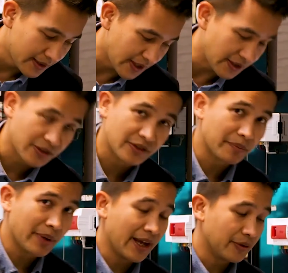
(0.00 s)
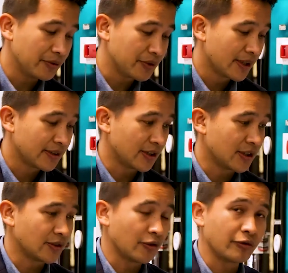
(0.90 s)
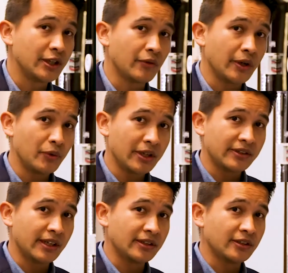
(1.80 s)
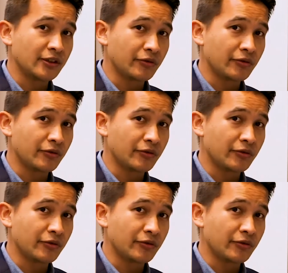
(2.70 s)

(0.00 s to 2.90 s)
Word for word: sensors and panels, such as the three twenty-one sensors,